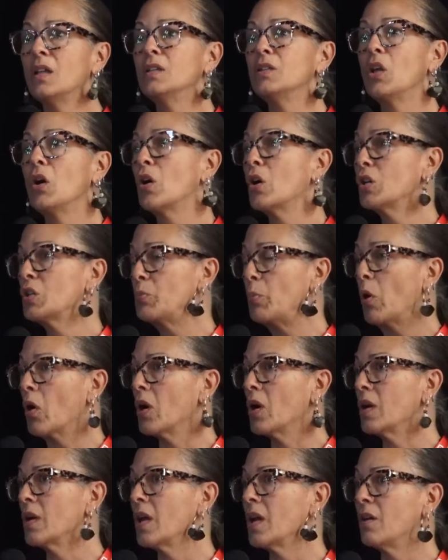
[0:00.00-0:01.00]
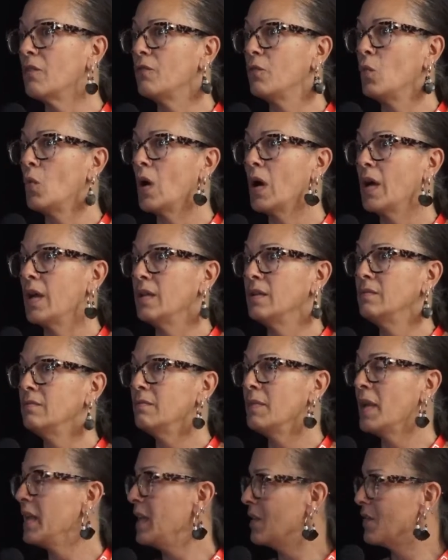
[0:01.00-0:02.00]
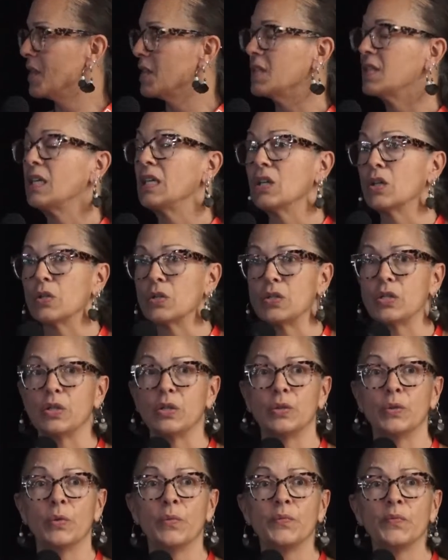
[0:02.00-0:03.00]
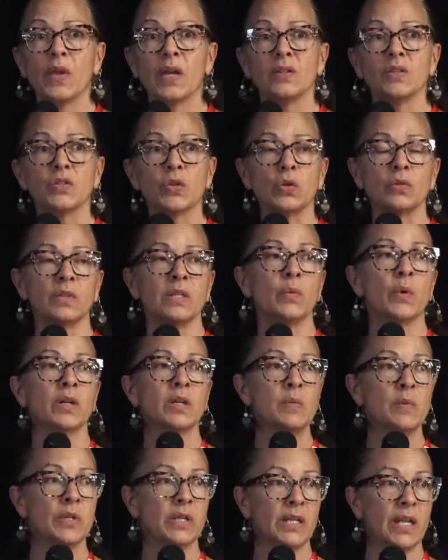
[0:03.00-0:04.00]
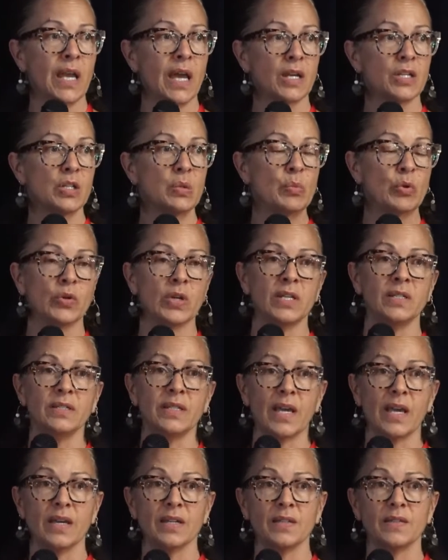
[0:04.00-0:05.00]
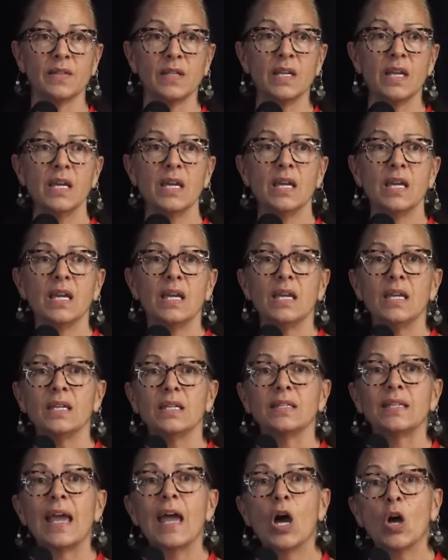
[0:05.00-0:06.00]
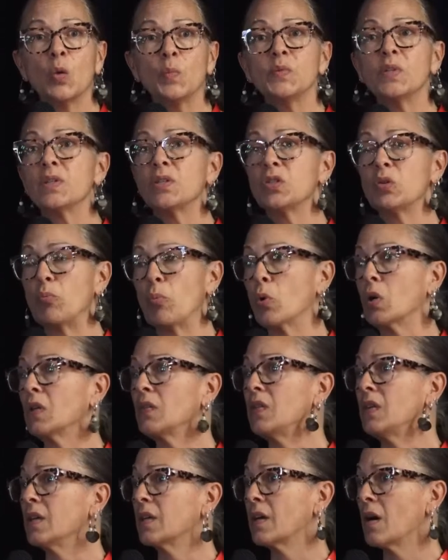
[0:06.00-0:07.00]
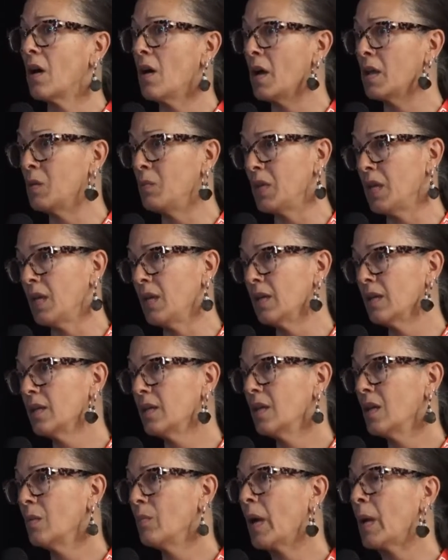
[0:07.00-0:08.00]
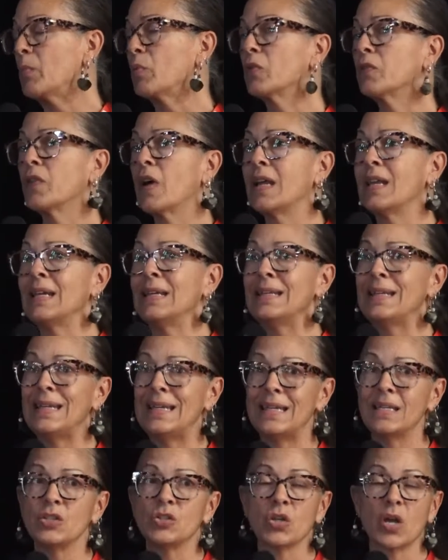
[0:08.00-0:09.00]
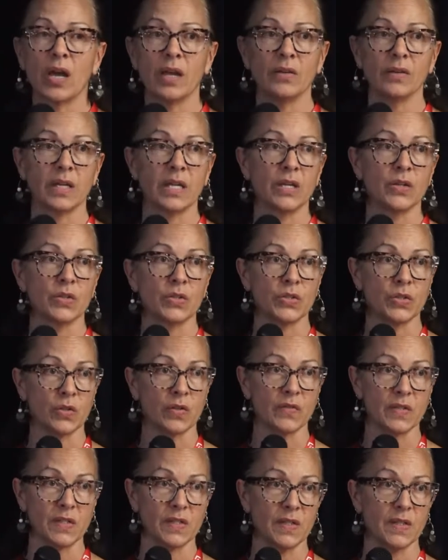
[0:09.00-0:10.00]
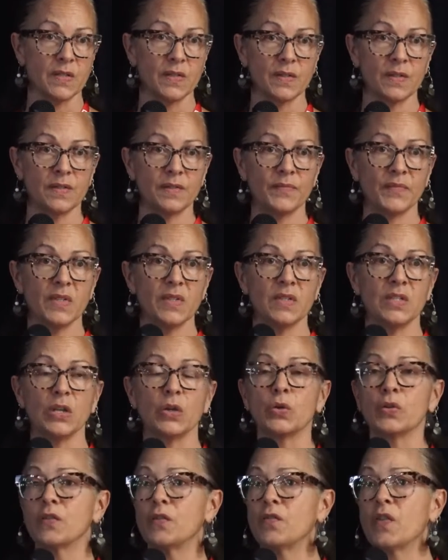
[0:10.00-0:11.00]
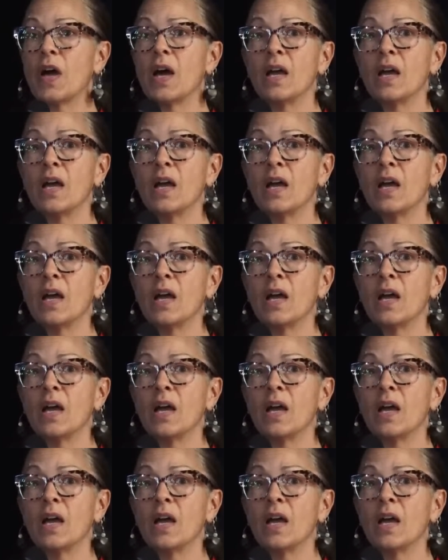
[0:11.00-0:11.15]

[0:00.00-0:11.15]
A large part of what many of us here do, and certainly what Community Action Marin does, is help to support the economy by providing needed childcare services, 0 to